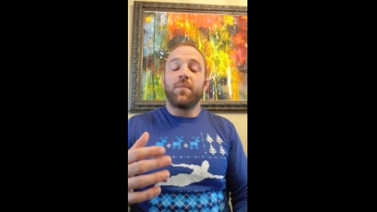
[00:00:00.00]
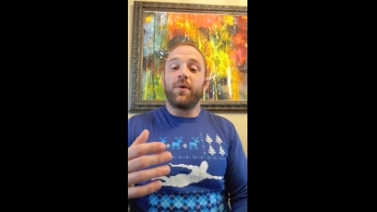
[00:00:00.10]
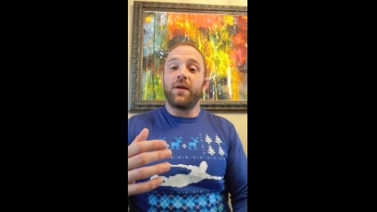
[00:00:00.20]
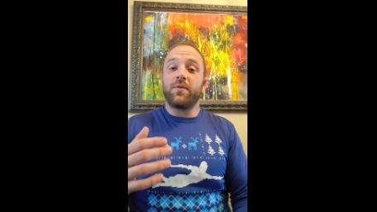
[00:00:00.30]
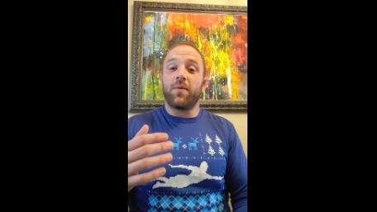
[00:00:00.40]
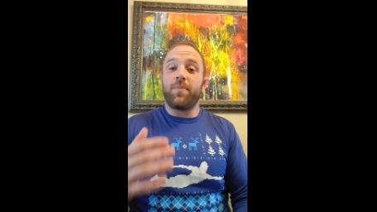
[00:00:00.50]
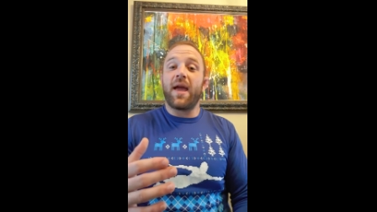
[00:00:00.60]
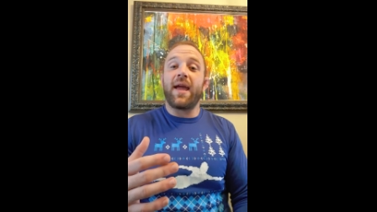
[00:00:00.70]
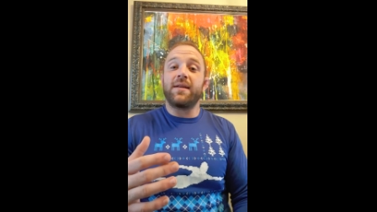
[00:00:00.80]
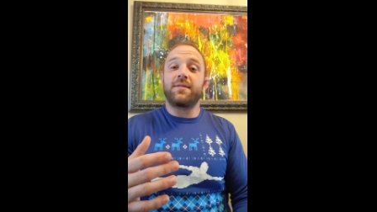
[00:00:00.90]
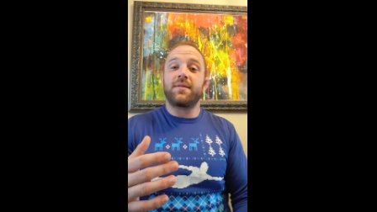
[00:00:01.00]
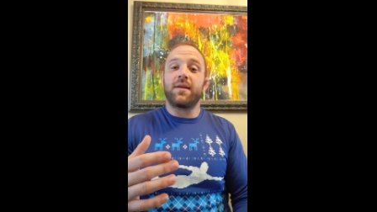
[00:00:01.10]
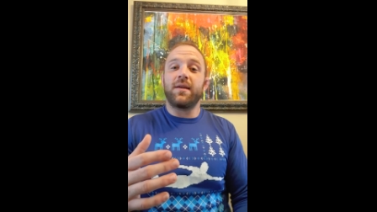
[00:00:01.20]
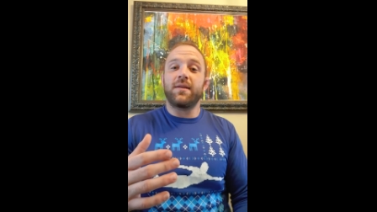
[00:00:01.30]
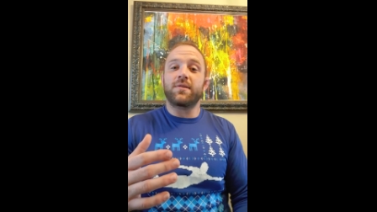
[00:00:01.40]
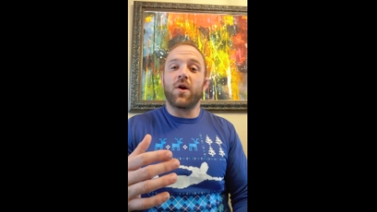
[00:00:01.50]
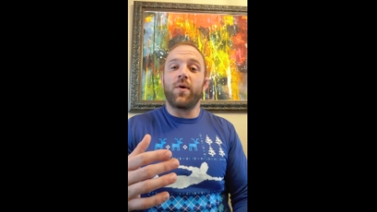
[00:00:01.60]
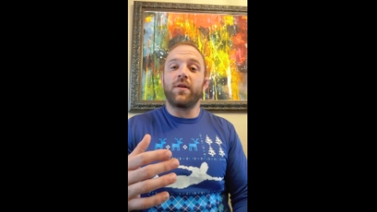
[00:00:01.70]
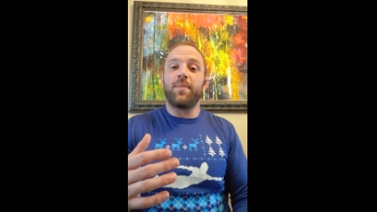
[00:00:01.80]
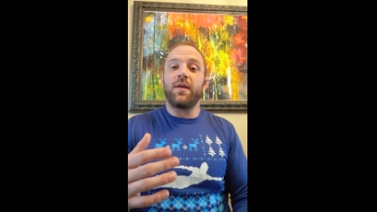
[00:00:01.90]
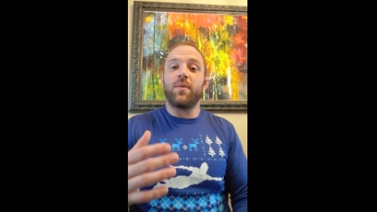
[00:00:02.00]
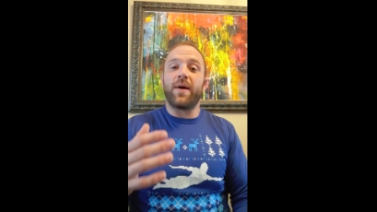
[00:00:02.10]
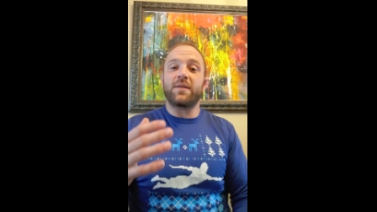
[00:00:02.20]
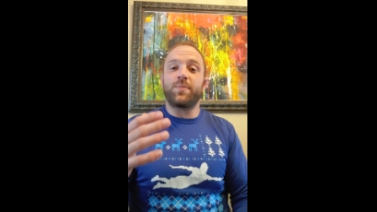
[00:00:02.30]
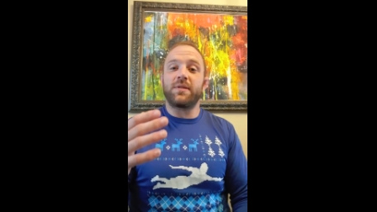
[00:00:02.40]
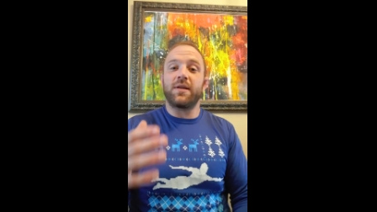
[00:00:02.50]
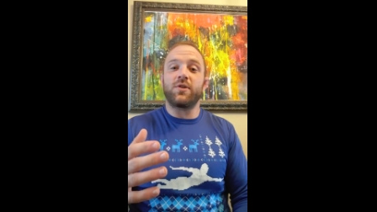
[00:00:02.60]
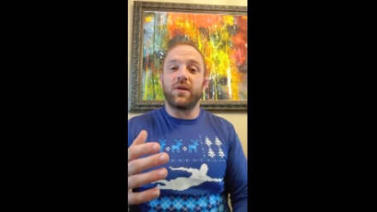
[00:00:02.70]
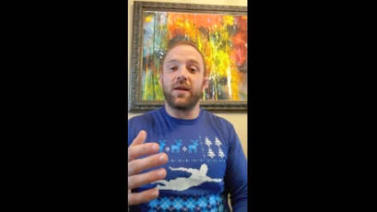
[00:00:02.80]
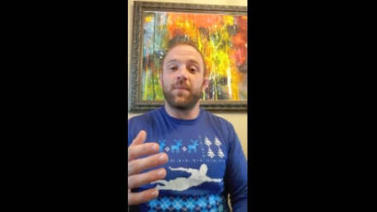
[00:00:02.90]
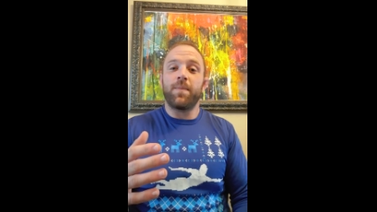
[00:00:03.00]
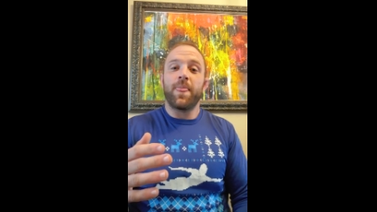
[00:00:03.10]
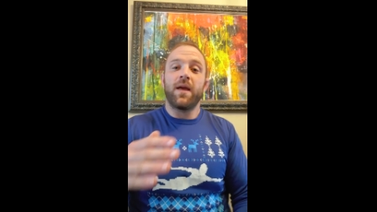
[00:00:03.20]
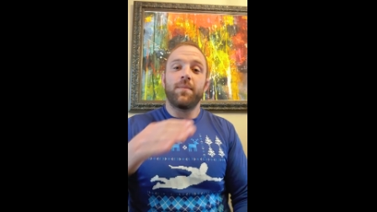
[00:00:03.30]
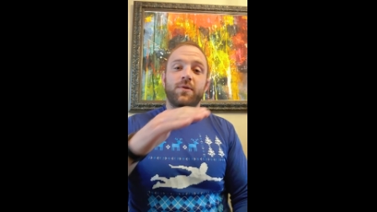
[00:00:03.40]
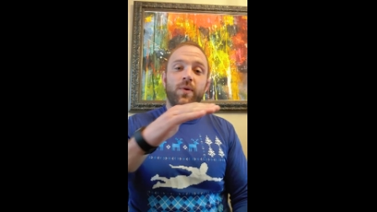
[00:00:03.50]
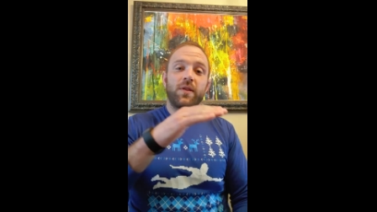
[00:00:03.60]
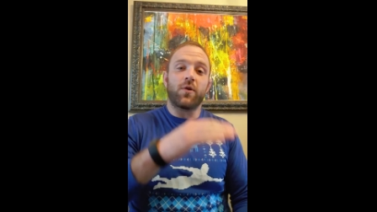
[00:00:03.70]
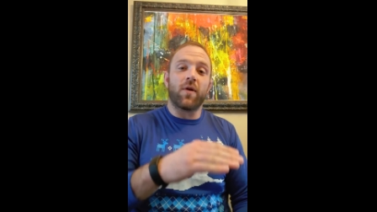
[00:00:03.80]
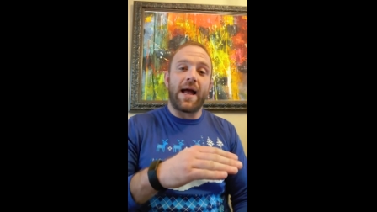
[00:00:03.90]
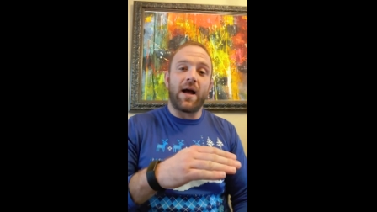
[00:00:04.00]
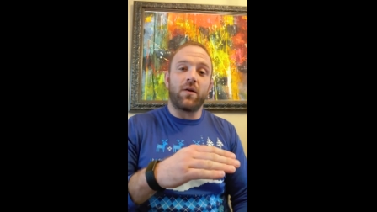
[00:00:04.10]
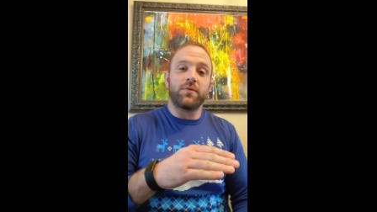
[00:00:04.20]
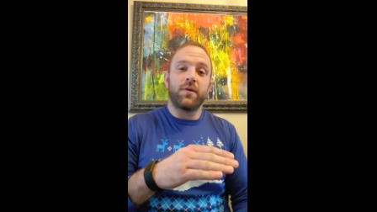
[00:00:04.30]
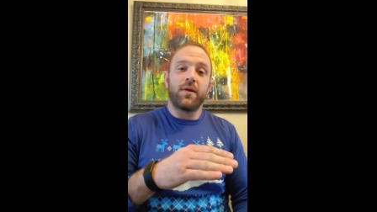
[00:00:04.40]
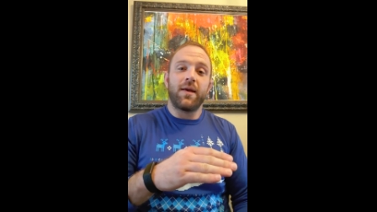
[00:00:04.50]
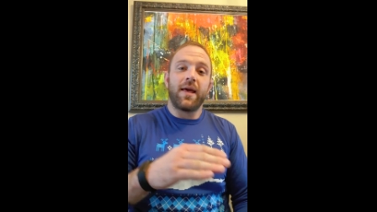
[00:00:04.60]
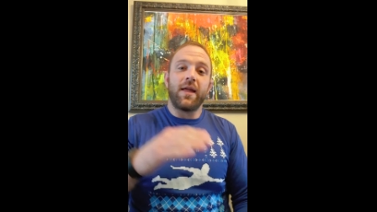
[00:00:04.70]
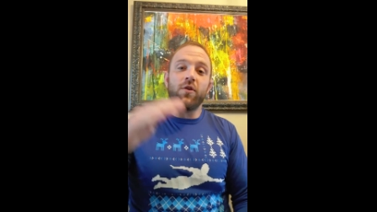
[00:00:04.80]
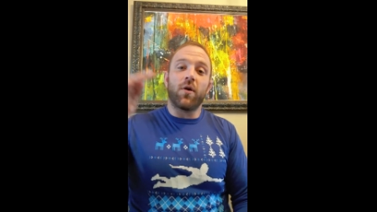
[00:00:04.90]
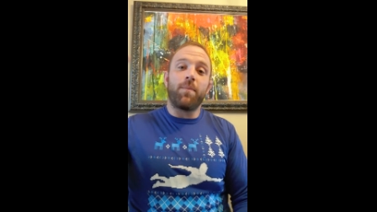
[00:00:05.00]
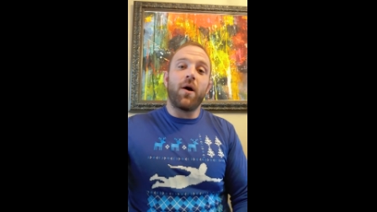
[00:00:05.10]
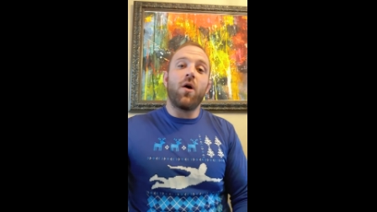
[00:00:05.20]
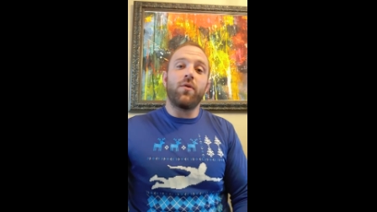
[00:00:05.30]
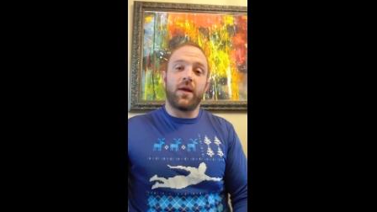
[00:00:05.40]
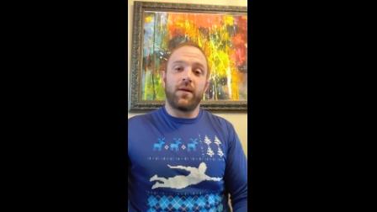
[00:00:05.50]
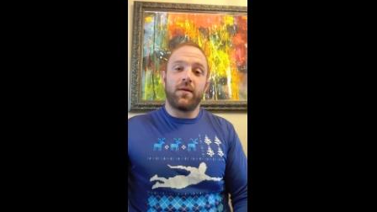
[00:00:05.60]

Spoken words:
But your base is going to be the best positioning between the ground and your opponent,